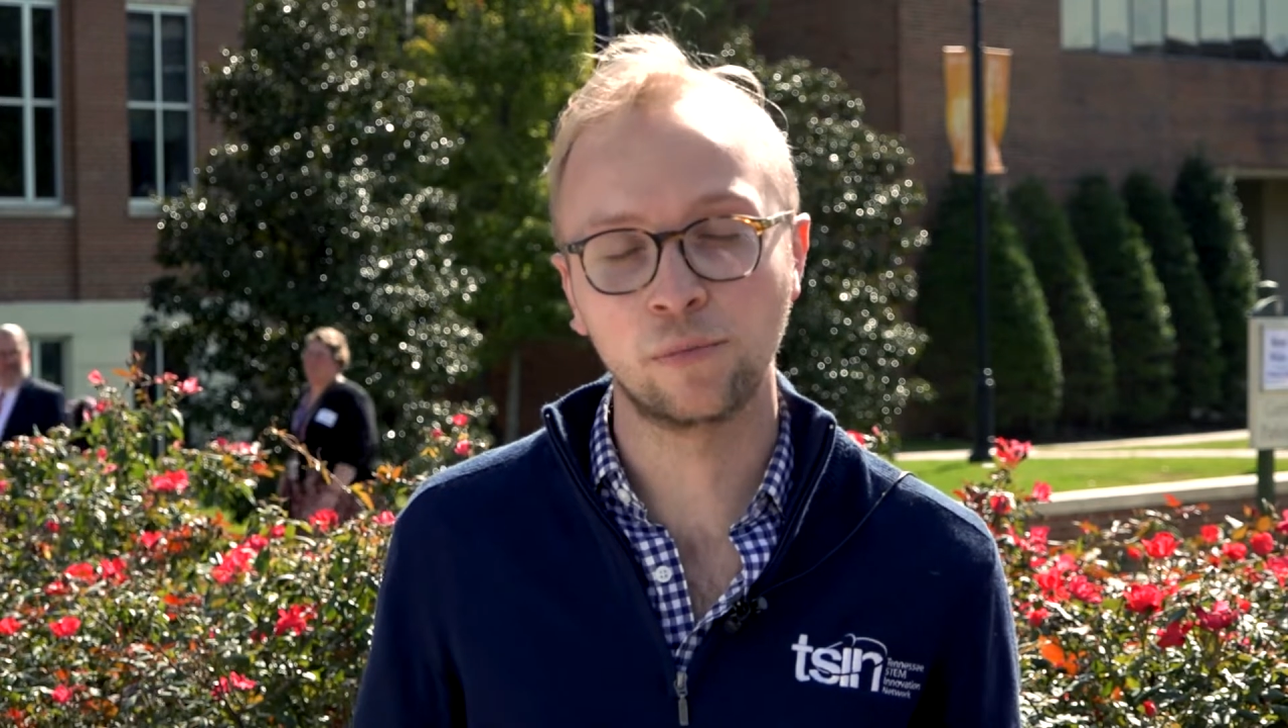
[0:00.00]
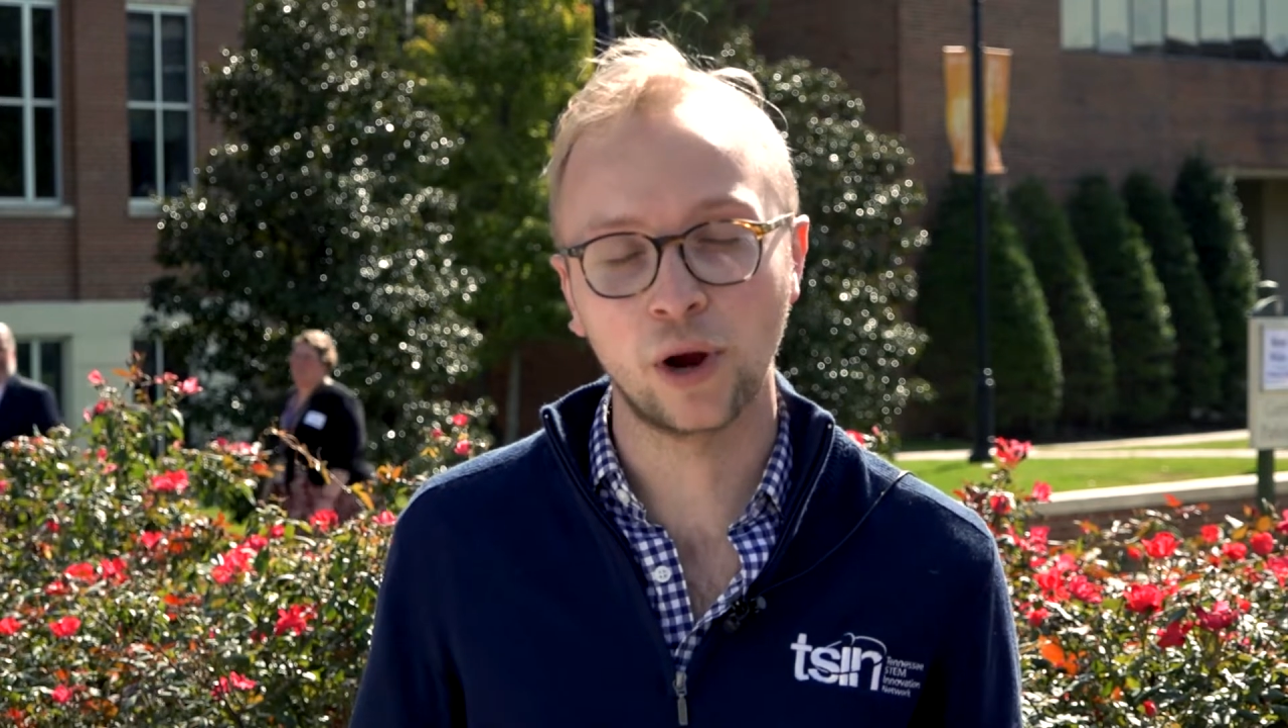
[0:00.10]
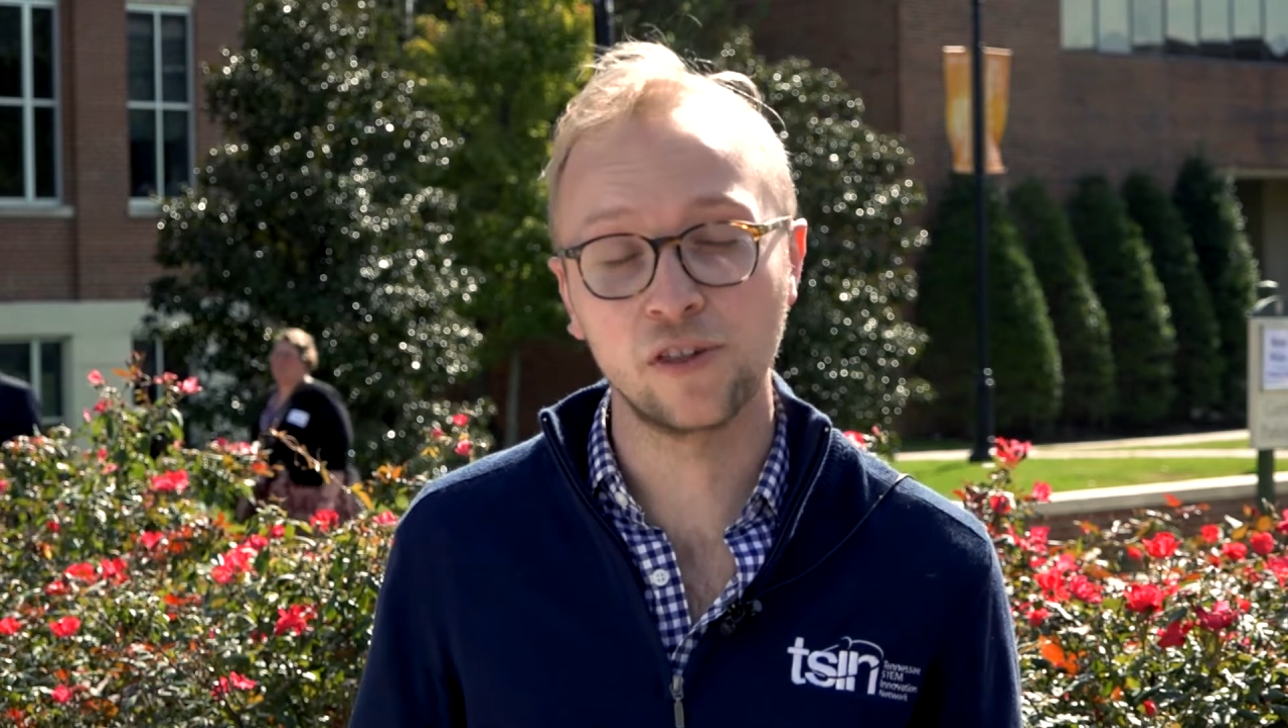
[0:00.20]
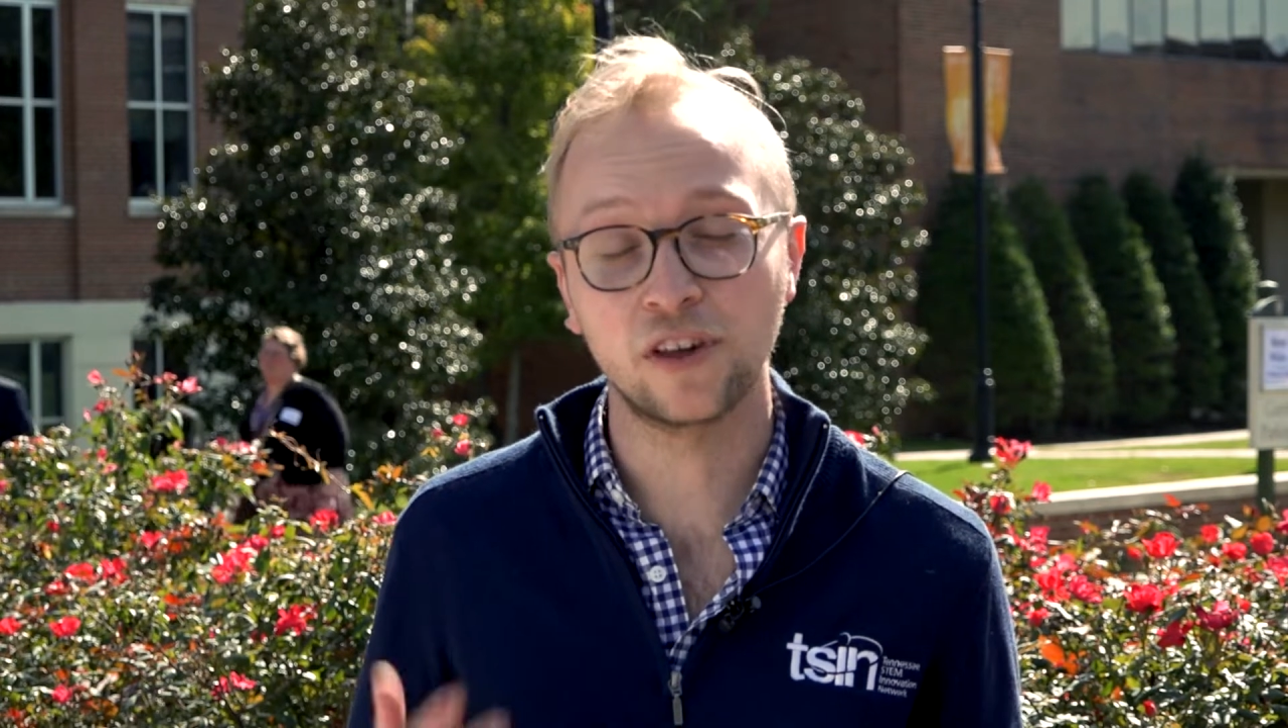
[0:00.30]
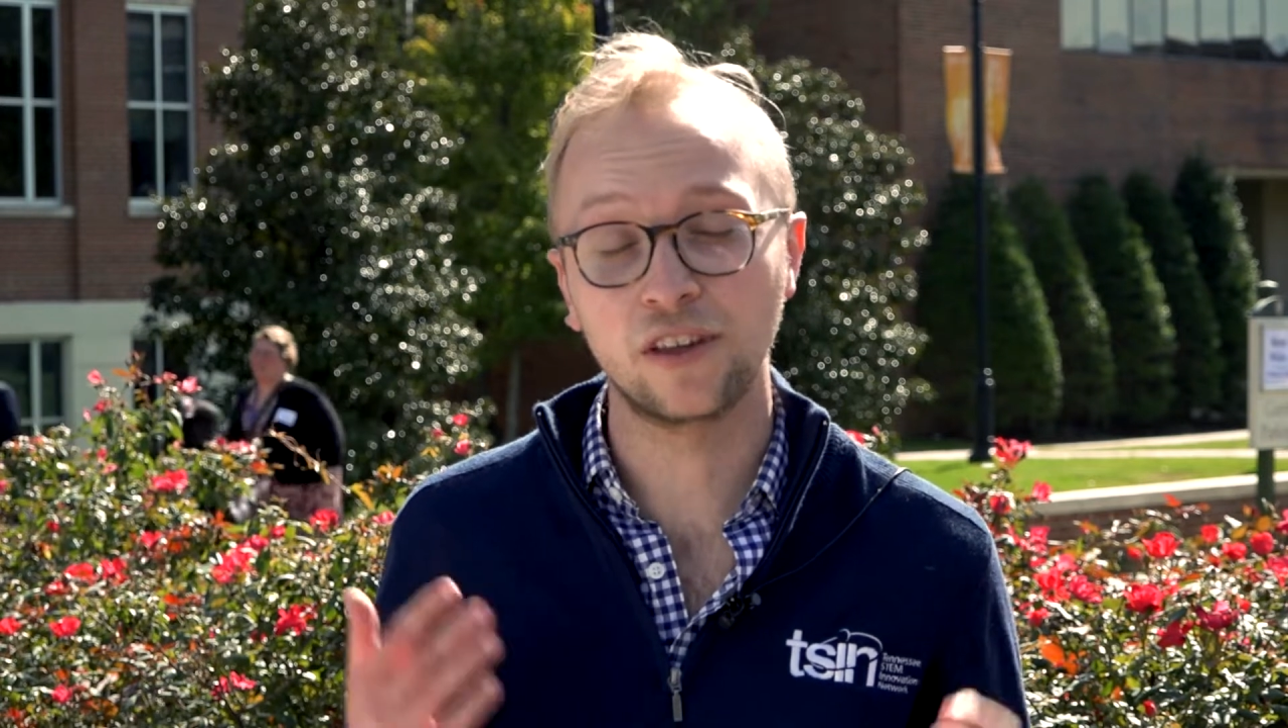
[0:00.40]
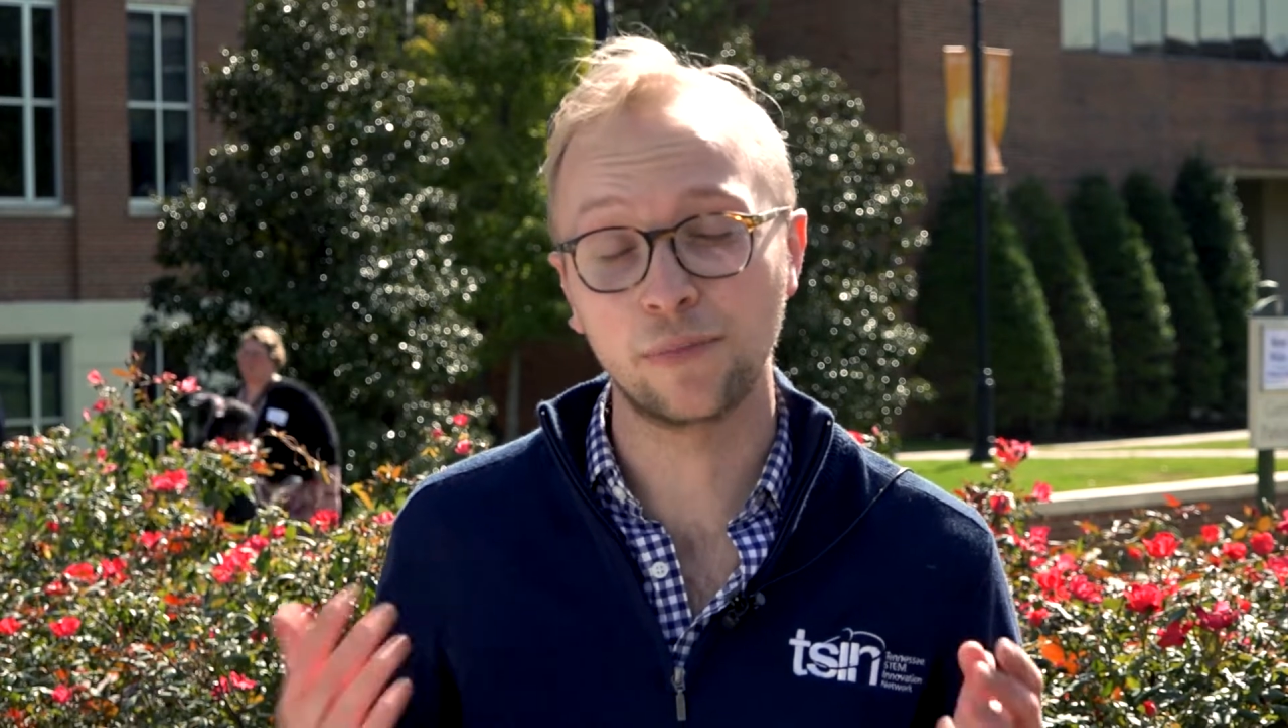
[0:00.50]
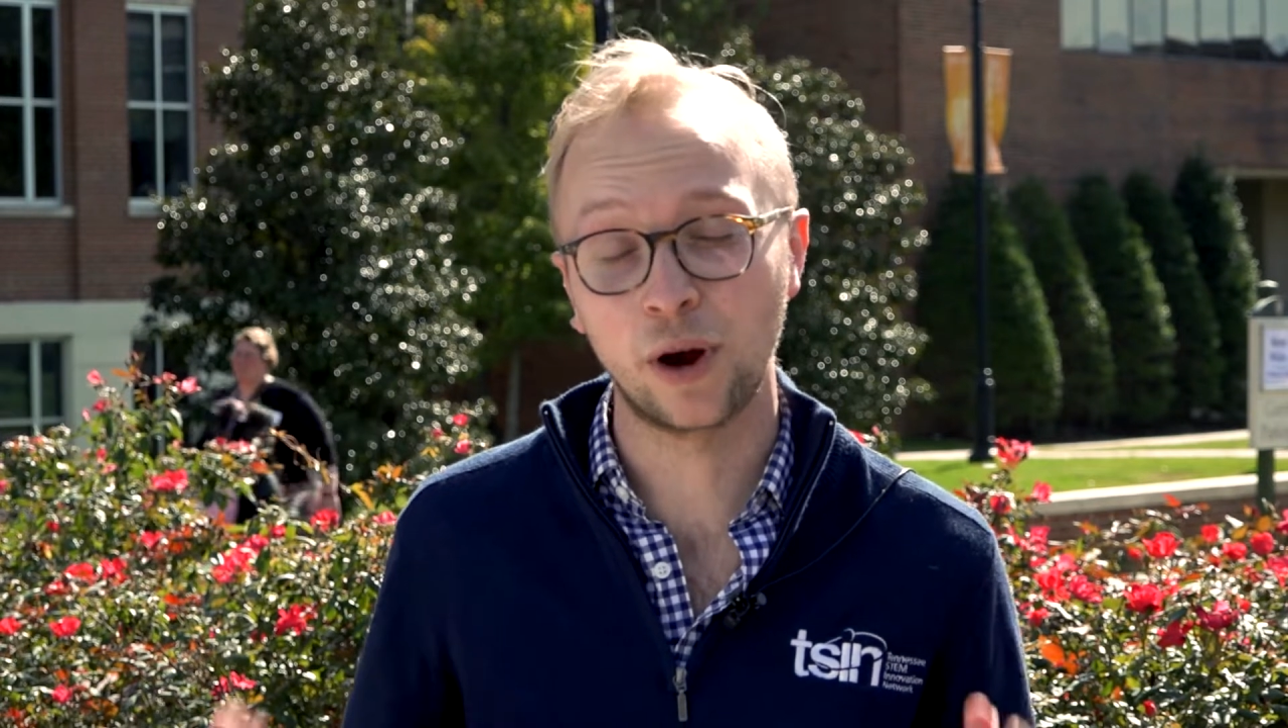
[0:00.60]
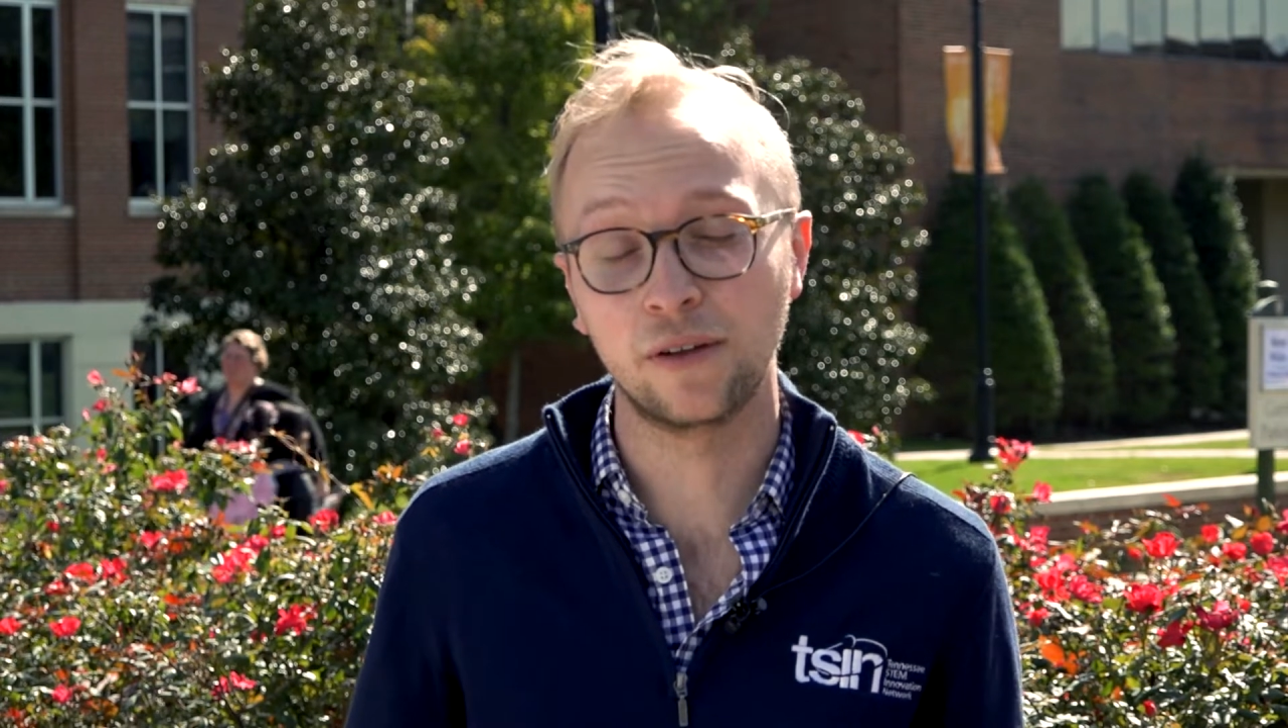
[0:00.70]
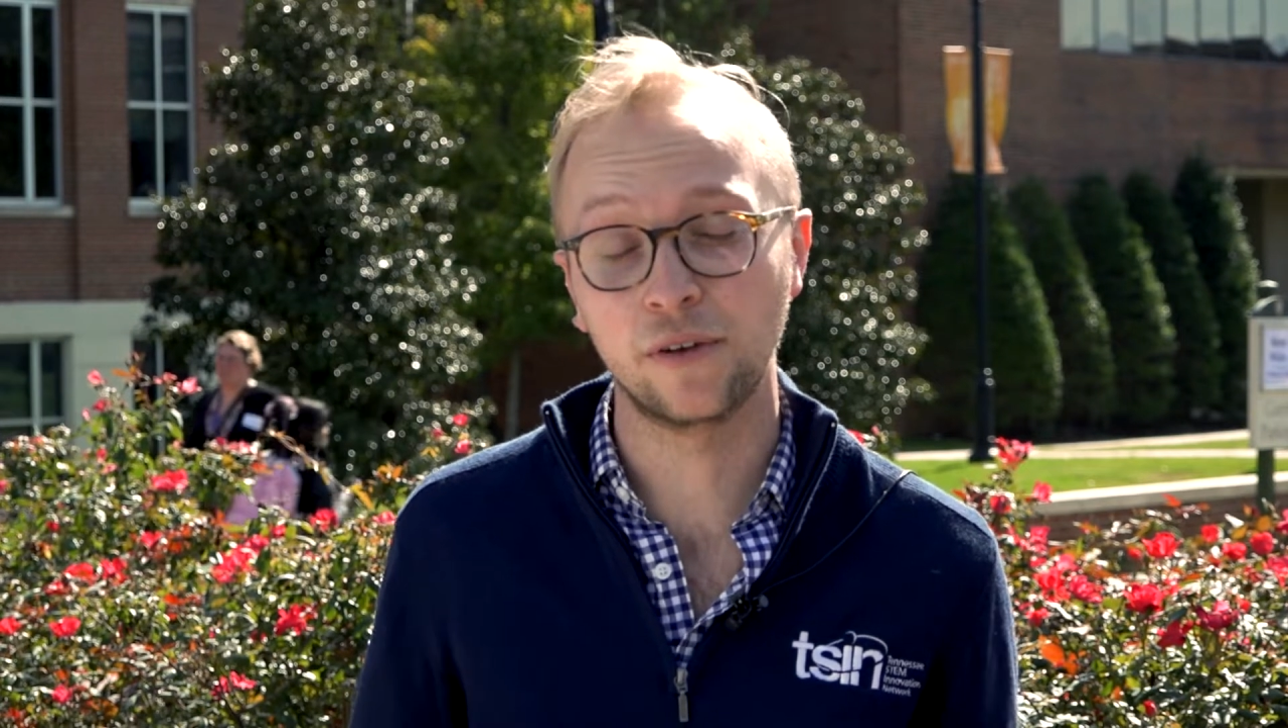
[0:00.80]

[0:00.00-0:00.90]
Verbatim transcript: project as part